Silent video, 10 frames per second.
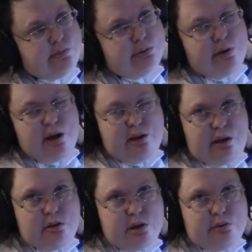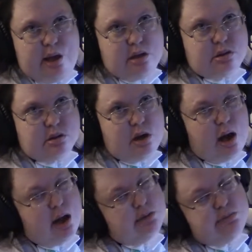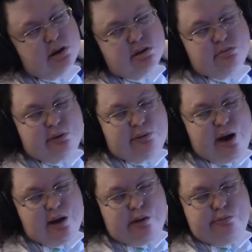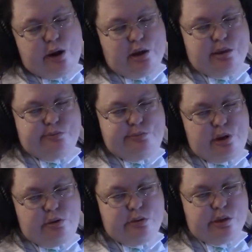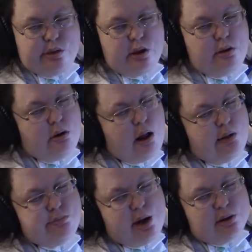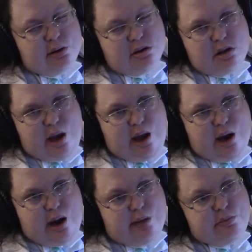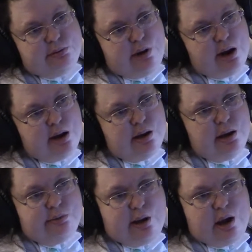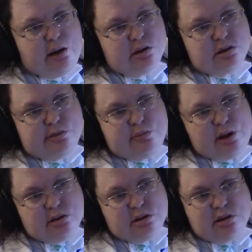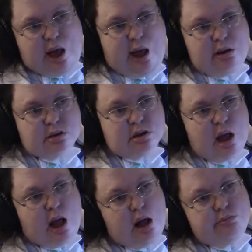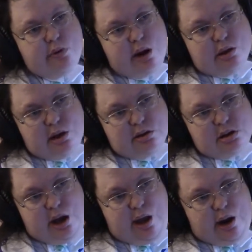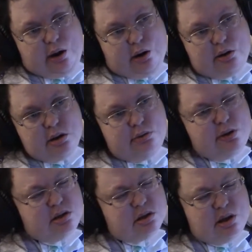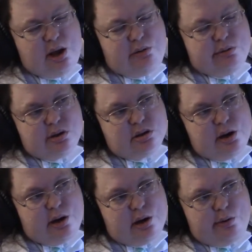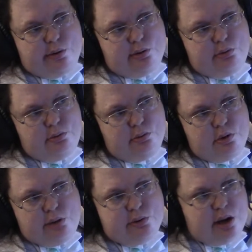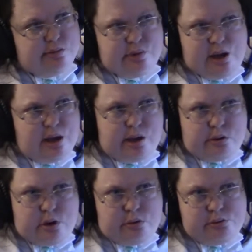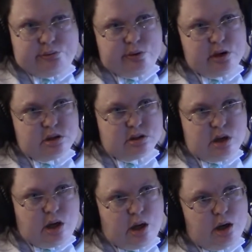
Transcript: afraid to go to a restaurant because I'm afraid I'll break the booth. Or I'll break the chair. I'm afraid if I go to someone else's house, I'll break their chair. What's the difference here? You're afraid of breaking your own furniture?